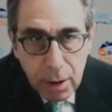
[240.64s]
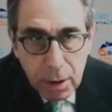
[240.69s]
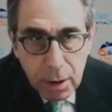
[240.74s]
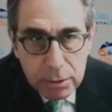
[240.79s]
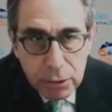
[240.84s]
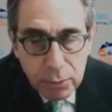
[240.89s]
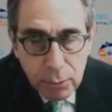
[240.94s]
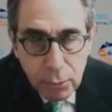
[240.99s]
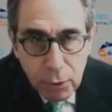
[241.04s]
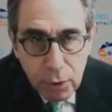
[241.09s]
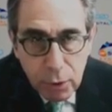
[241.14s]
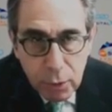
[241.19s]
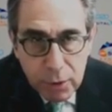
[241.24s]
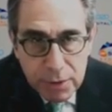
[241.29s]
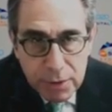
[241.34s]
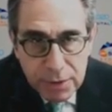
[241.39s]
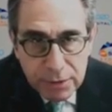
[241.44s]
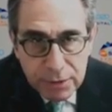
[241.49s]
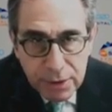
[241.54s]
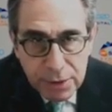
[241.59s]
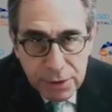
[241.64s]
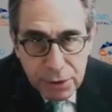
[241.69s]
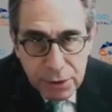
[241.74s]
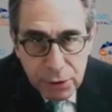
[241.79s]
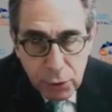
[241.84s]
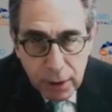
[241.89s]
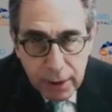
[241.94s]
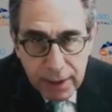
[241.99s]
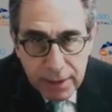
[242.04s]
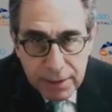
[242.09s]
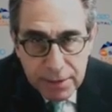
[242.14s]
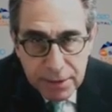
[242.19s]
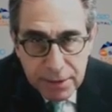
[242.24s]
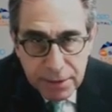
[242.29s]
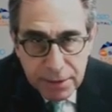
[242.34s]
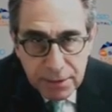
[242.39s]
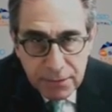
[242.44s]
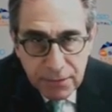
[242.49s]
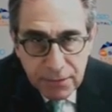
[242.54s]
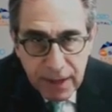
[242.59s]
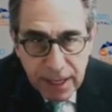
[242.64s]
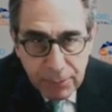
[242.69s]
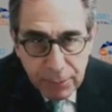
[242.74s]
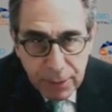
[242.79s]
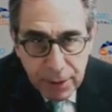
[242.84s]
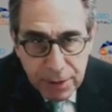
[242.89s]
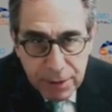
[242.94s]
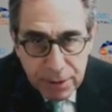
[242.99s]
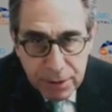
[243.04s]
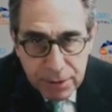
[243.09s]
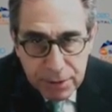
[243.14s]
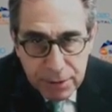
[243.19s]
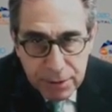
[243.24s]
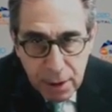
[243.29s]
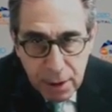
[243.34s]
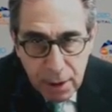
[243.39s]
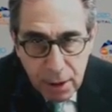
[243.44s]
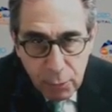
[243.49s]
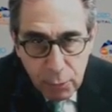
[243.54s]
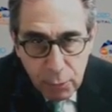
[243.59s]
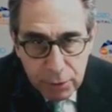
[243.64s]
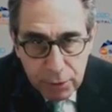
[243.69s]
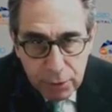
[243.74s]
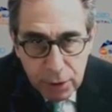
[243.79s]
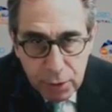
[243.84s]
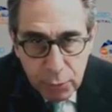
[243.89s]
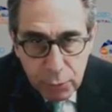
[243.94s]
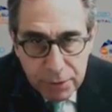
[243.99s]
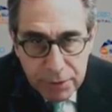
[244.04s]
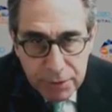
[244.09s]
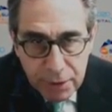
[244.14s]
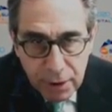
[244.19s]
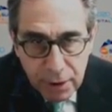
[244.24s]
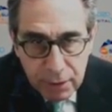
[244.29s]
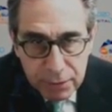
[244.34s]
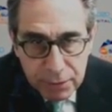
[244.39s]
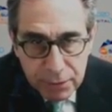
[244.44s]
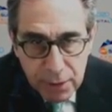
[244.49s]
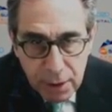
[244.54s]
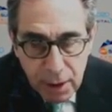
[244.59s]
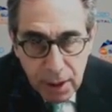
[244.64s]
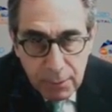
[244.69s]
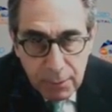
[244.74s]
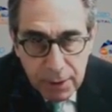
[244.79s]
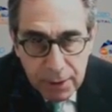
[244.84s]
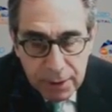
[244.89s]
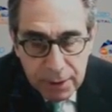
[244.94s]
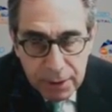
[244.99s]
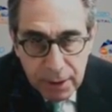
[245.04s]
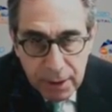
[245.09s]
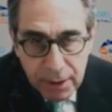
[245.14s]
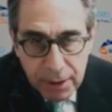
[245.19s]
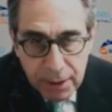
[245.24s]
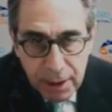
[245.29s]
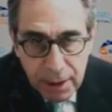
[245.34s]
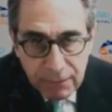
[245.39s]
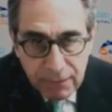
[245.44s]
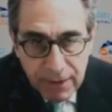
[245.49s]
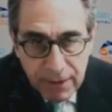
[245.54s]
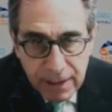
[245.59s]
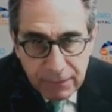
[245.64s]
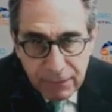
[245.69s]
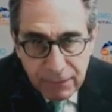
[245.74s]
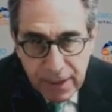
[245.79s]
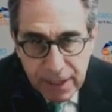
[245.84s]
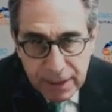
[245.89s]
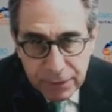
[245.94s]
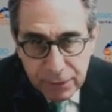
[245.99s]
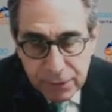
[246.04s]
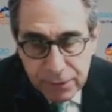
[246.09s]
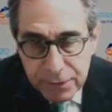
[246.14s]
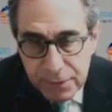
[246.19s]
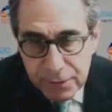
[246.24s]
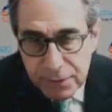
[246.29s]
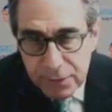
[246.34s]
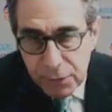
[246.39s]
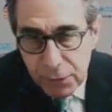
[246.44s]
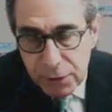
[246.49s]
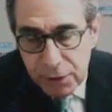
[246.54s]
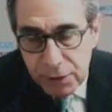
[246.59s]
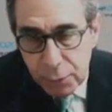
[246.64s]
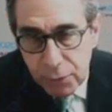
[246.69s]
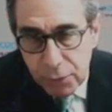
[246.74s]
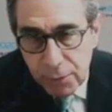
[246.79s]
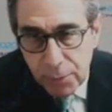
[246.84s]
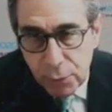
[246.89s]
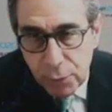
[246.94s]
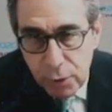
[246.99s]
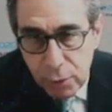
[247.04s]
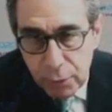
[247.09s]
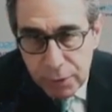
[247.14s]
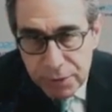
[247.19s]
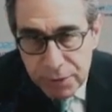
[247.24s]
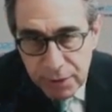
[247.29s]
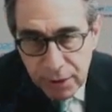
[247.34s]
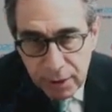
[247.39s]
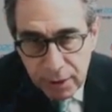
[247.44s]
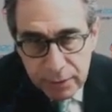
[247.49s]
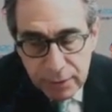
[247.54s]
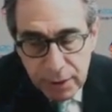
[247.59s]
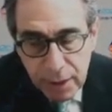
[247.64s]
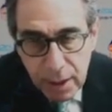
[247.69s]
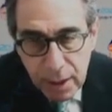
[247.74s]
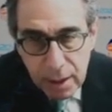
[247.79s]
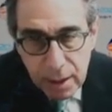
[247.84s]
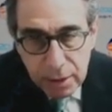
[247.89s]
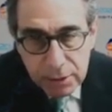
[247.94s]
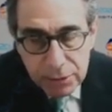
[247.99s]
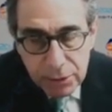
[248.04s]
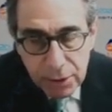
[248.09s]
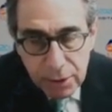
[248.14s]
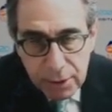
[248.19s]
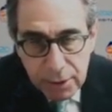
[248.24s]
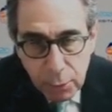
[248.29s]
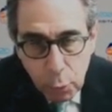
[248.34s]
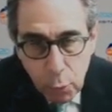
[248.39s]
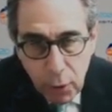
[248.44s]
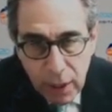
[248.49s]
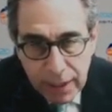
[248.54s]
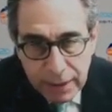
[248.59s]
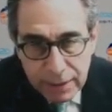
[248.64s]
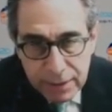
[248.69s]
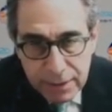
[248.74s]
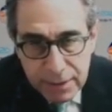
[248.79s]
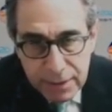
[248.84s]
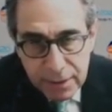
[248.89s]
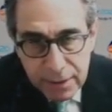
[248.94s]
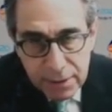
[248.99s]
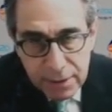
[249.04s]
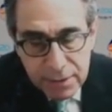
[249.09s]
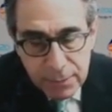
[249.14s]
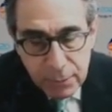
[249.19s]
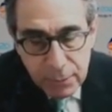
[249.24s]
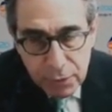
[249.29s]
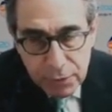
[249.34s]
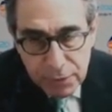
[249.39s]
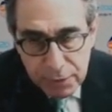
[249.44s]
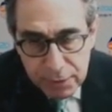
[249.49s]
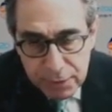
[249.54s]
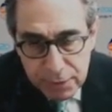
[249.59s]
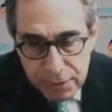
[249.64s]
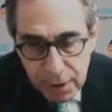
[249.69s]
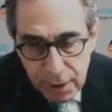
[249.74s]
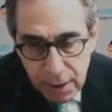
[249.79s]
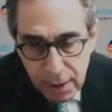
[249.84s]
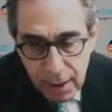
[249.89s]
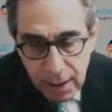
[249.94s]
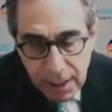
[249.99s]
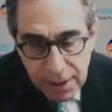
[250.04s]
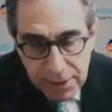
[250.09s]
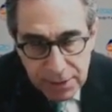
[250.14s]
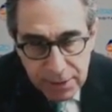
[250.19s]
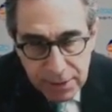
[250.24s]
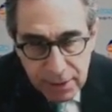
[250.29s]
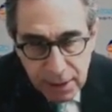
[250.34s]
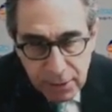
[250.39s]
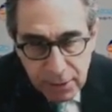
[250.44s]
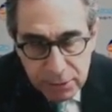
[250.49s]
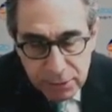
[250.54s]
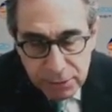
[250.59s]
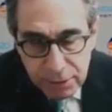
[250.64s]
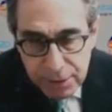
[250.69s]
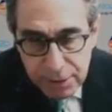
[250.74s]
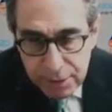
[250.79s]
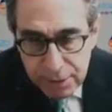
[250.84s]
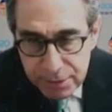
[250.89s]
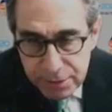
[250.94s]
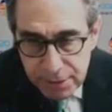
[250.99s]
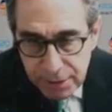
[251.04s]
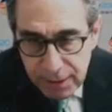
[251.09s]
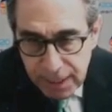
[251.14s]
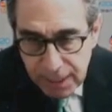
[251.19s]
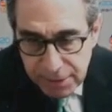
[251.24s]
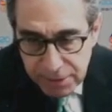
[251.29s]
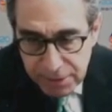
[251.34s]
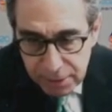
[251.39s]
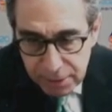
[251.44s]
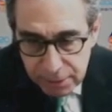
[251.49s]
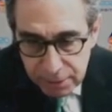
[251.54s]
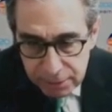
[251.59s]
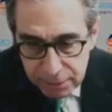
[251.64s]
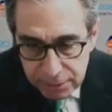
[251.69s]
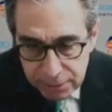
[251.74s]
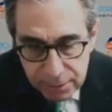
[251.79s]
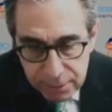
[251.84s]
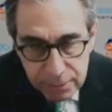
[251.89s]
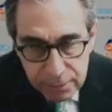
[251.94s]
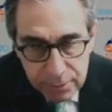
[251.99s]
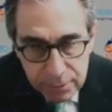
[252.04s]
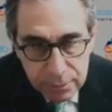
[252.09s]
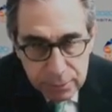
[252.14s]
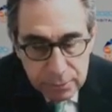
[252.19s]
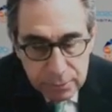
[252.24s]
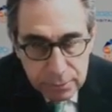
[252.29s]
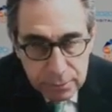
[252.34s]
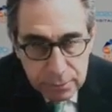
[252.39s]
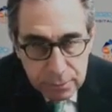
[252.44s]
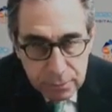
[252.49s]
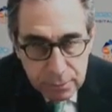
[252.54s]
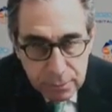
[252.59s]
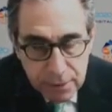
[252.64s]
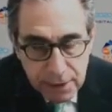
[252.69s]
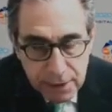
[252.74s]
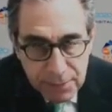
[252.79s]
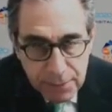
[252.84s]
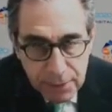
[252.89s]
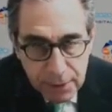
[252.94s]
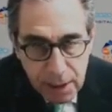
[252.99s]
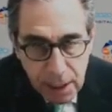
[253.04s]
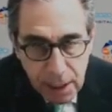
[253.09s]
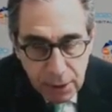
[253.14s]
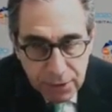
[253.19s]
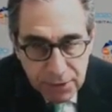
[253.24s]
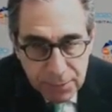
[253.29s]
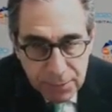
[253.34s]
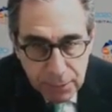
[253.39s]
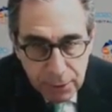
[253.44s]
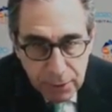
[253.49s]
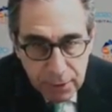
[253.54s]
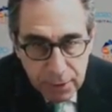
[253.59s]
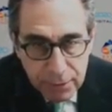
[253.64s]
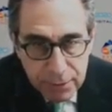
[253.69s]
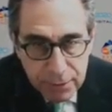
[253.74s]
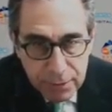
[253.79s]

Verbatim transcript: A little more recently, Choi had 65 patients with good results, but he did identify factors associated with a poor result, including a widened syndesmosis, osteochondral lesions, and ossicles. That's been our experience.